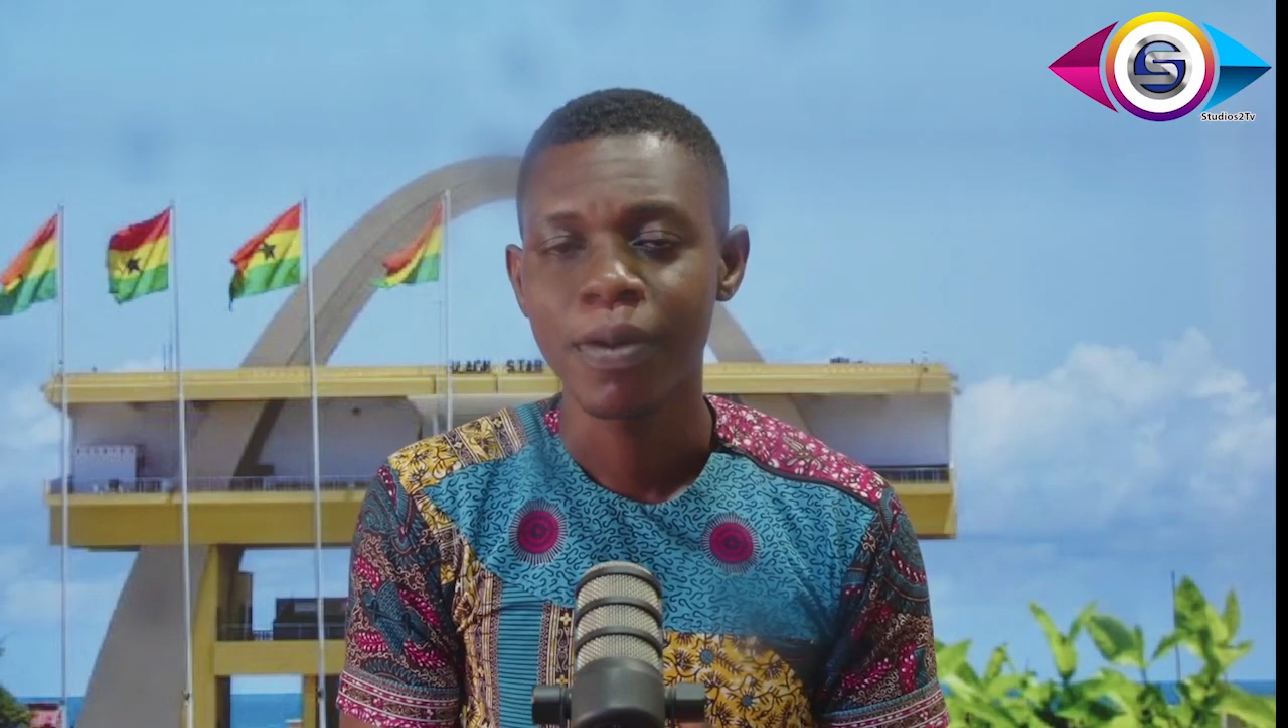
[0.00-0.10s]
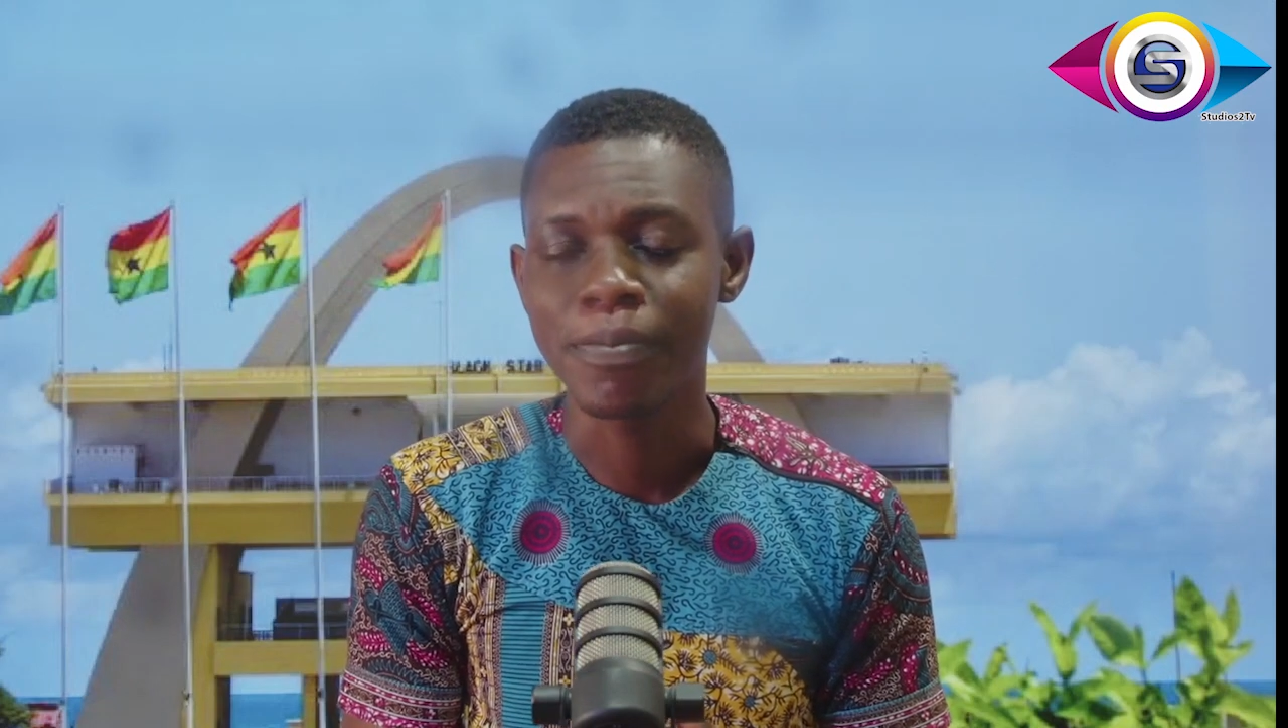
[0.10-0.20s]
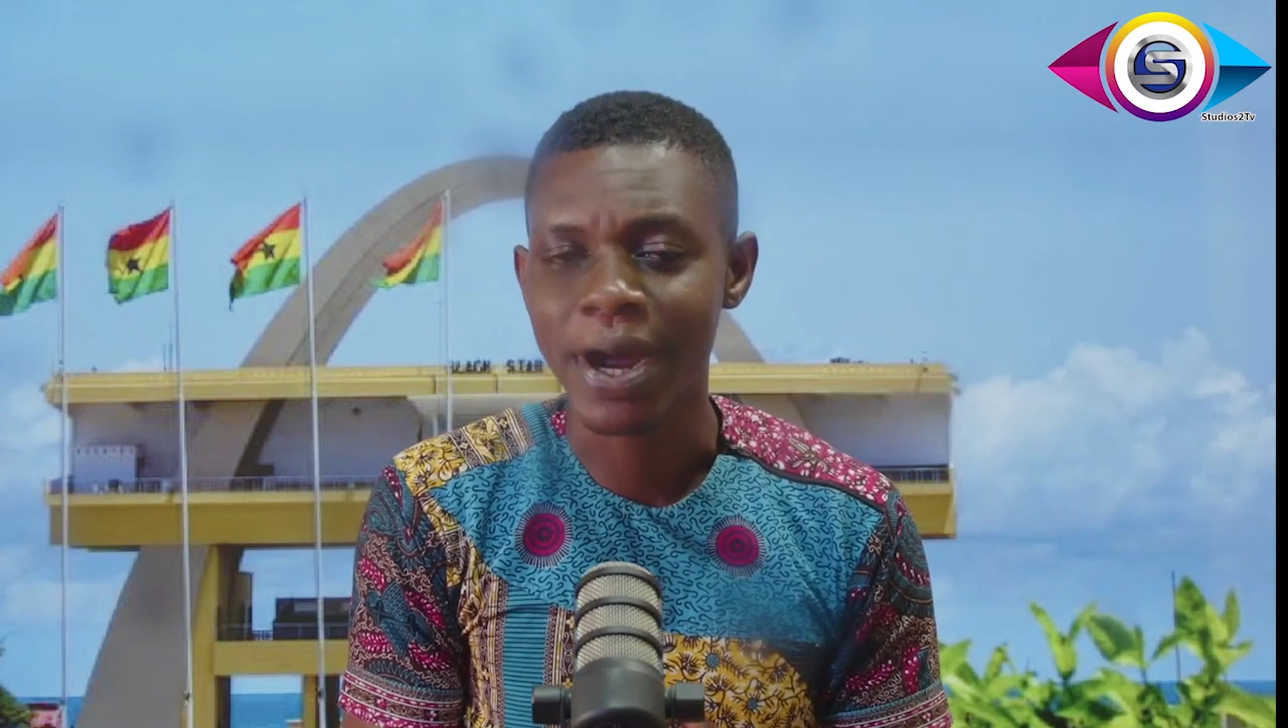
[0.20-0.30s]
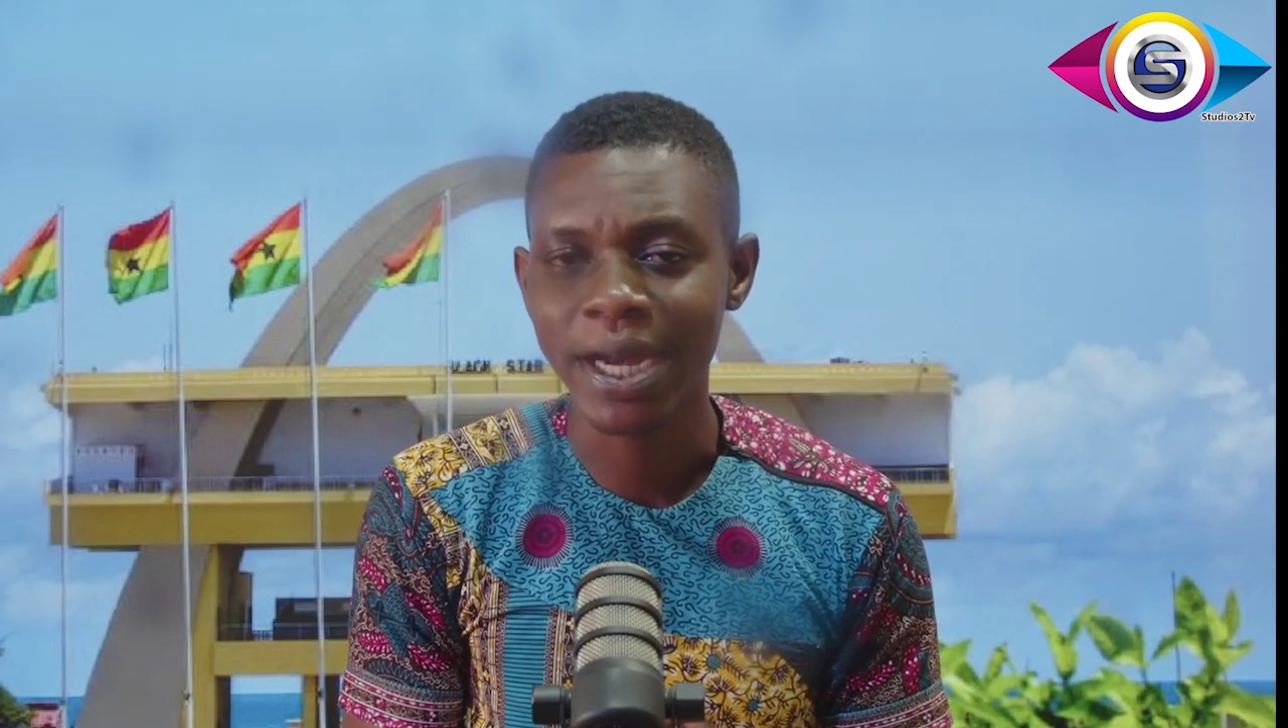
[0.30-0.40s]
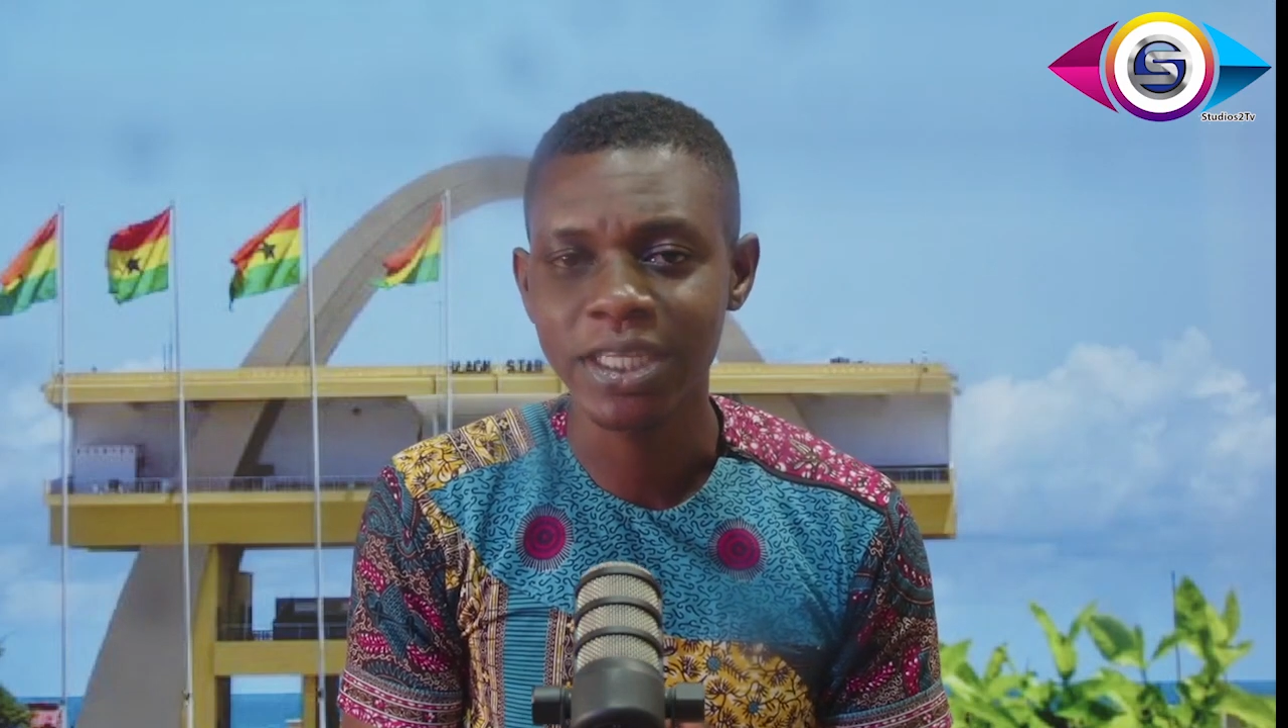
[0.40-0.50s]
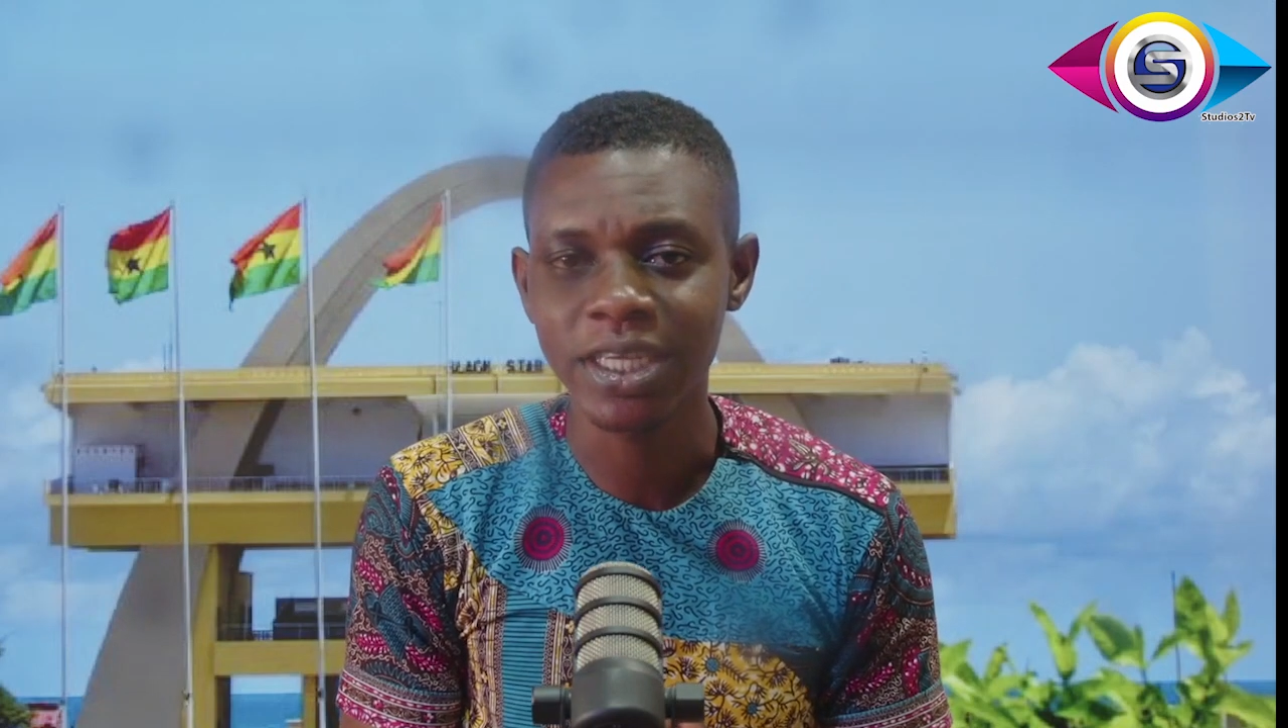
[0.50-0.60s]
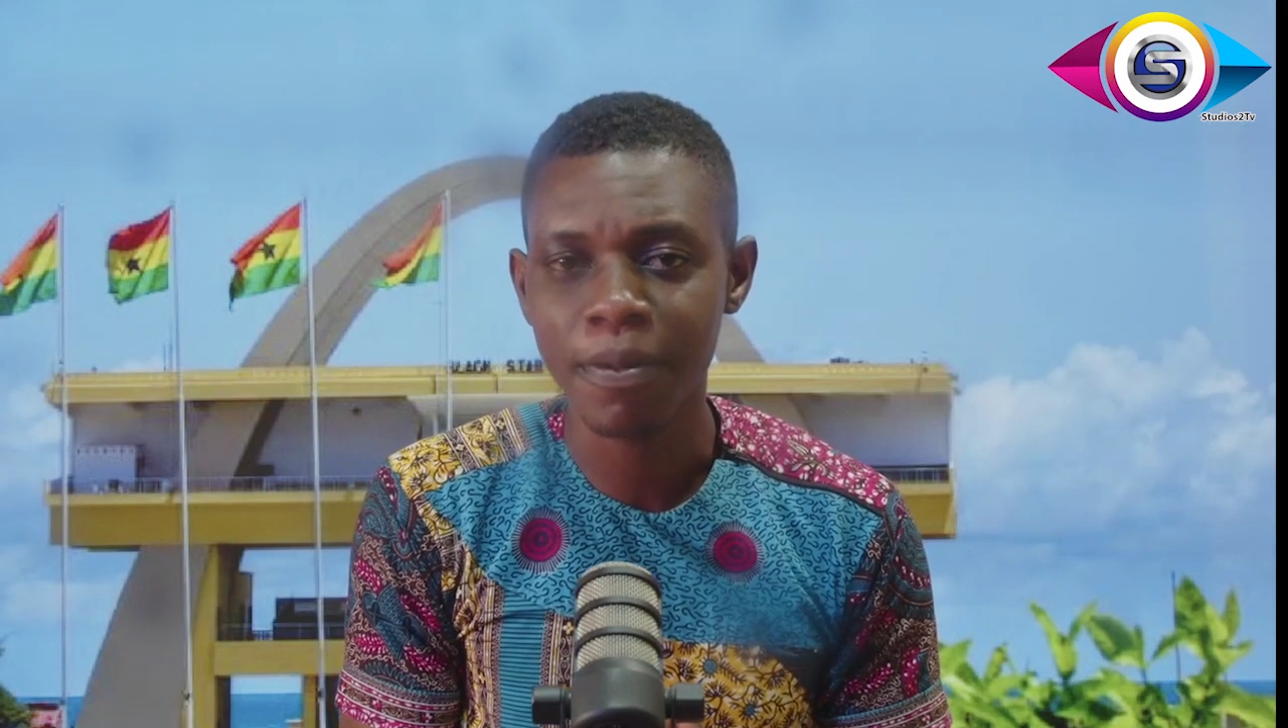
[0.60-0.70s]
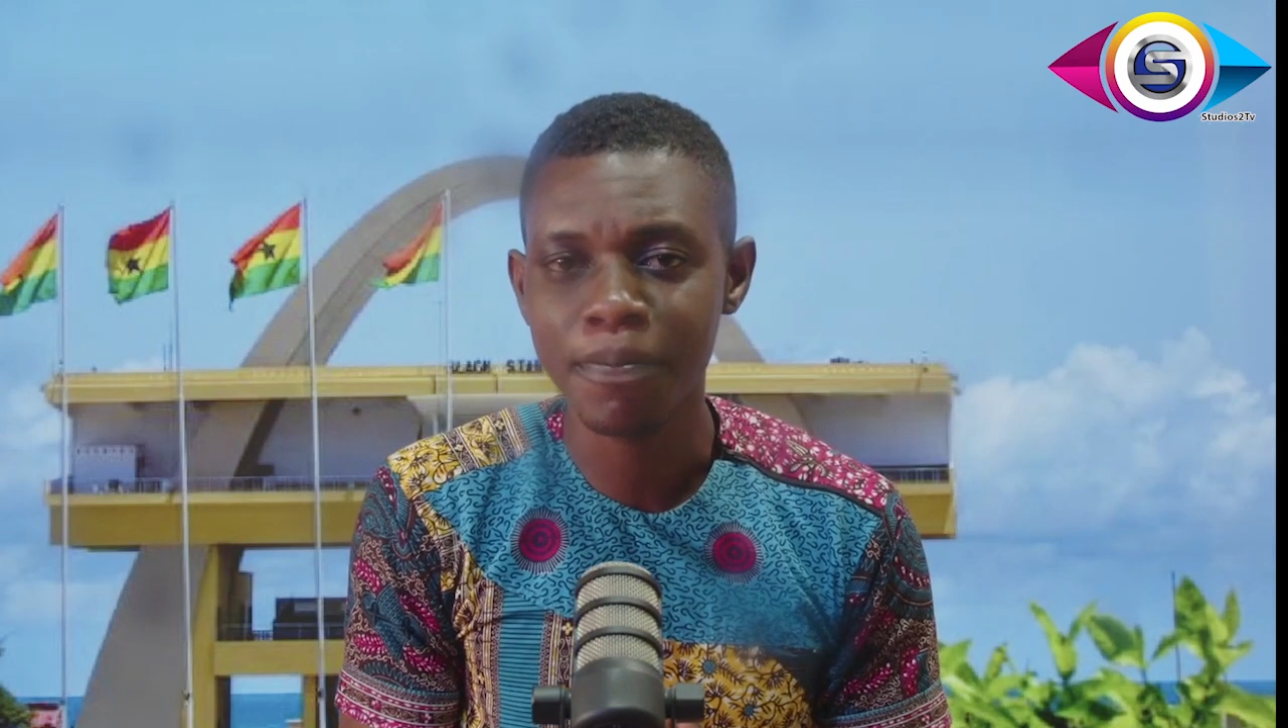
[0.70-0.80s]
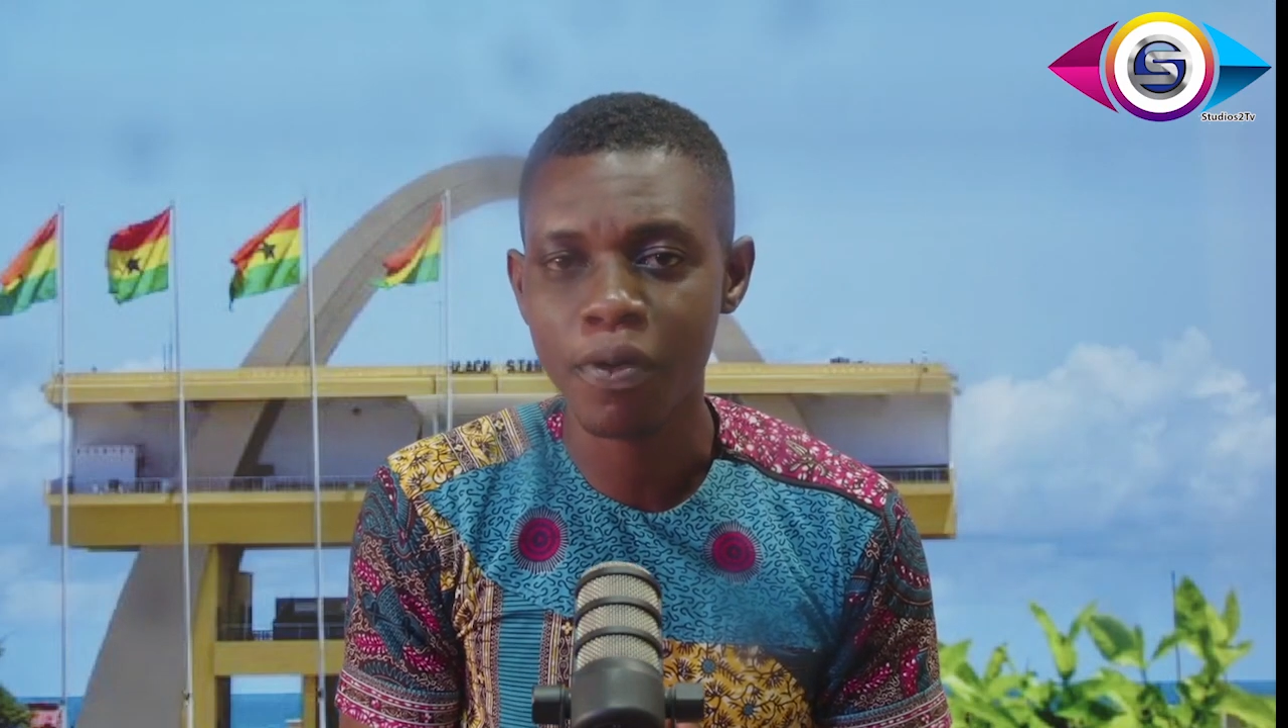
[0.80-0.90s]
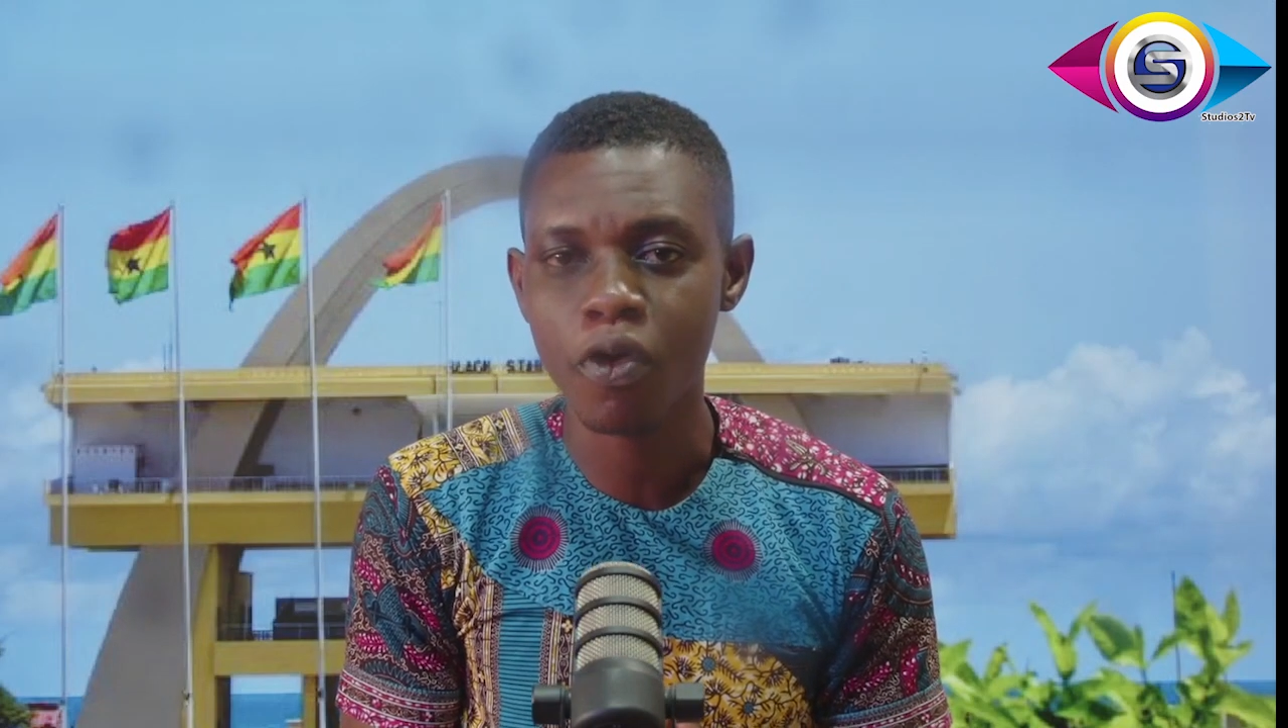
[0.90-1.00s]
Bryan
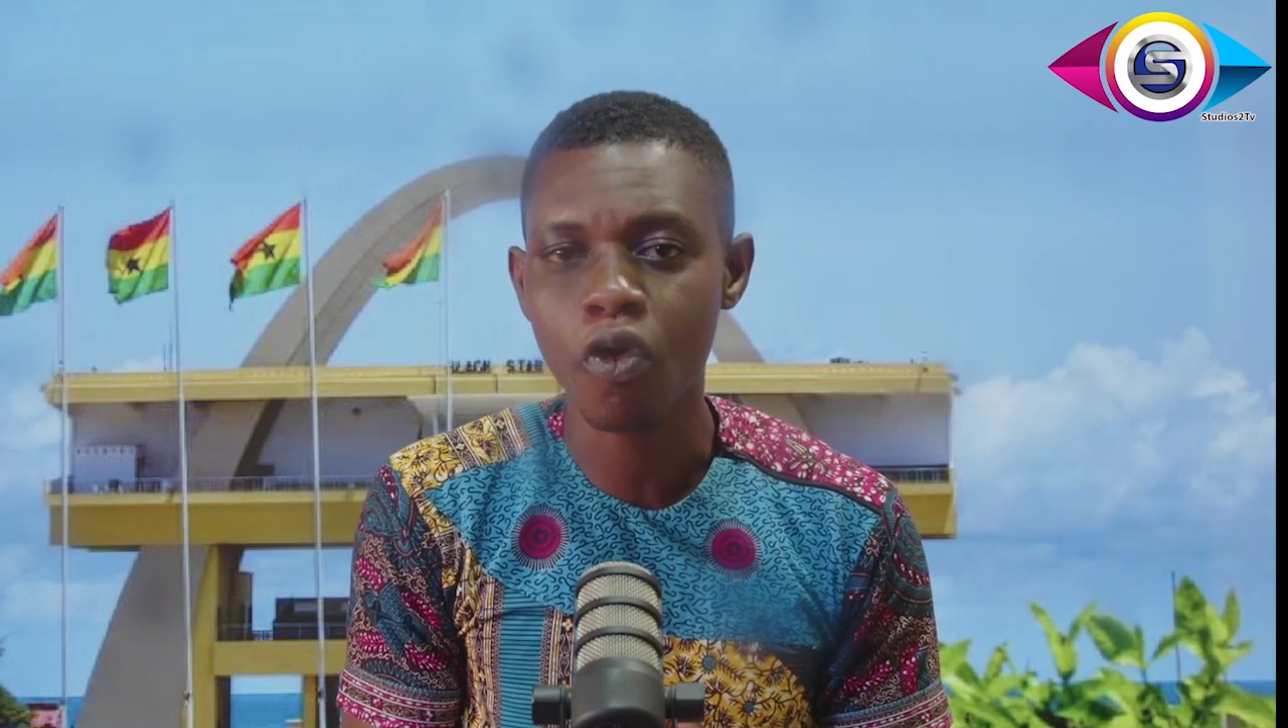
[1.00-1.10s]
Acheampong